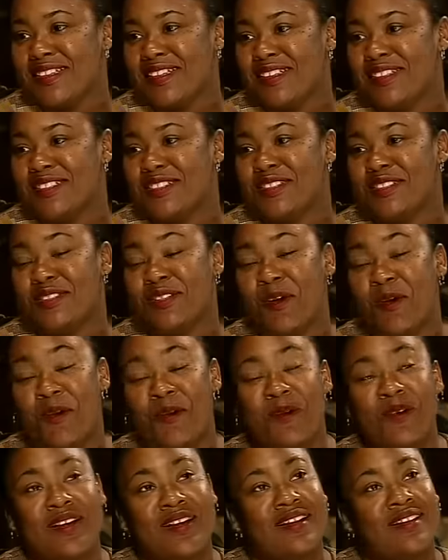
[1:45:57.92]

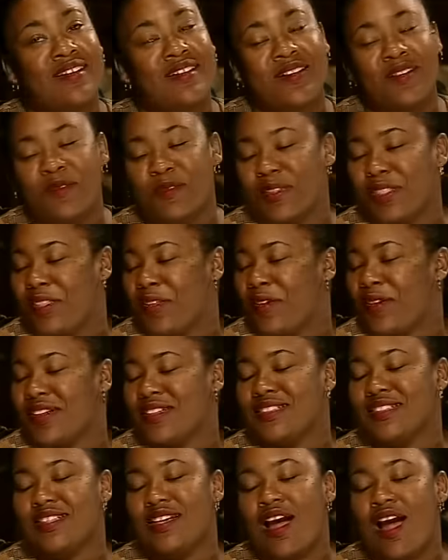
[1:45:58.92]
So in love with your
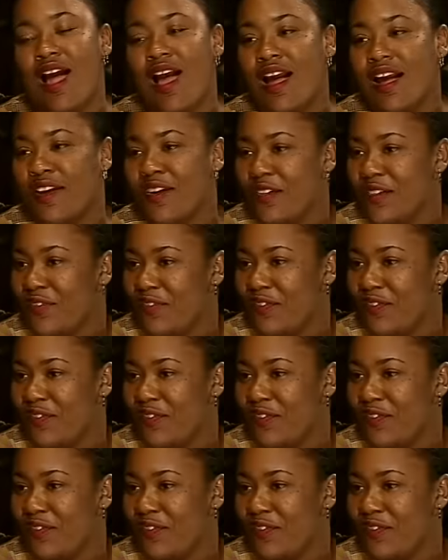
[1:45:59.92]
entire